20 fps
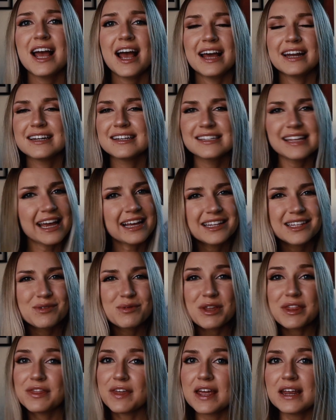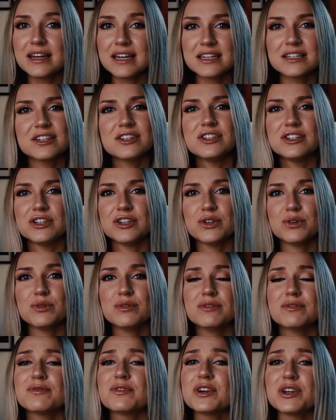and exactly what they need to
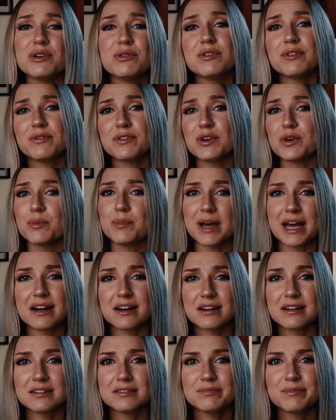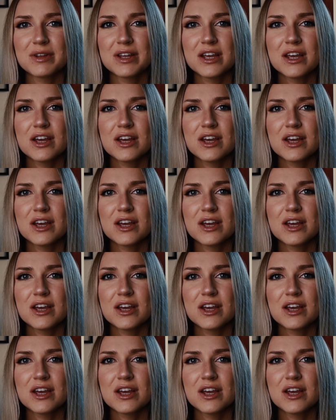do for you to feel better.